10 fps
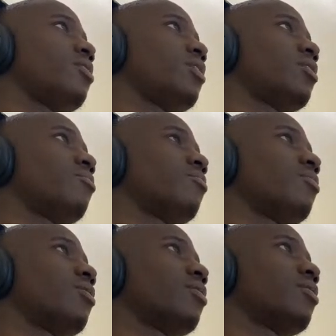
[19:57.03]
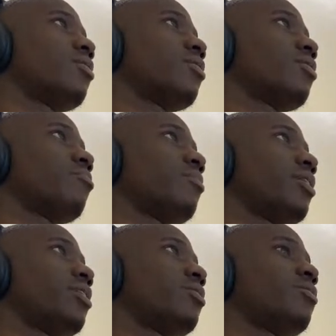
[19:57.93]
and my
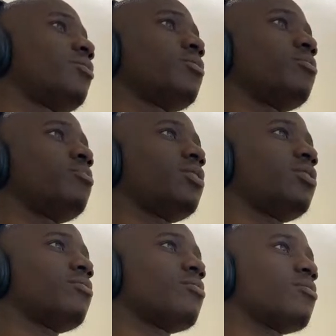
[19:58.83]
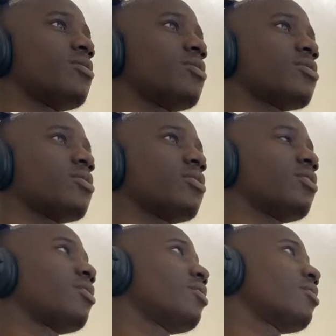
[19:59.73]
entry will be on this
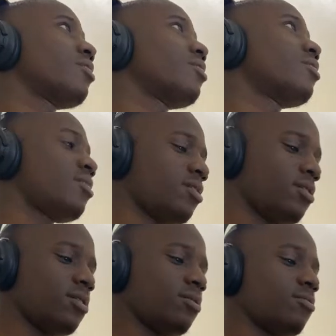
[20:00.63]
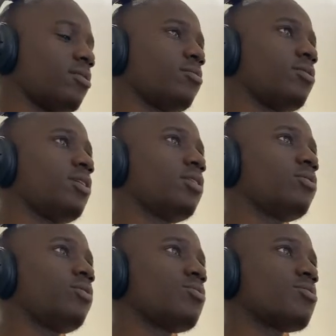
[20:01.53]
here, and I would like
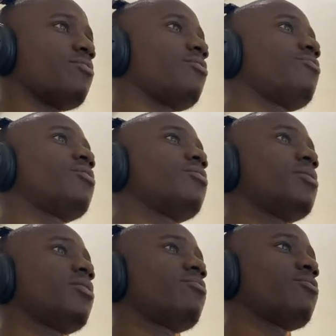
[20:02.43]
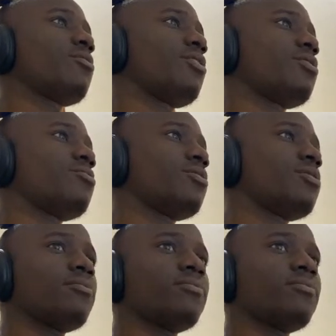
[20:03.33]
to use the 15-minute for the entry.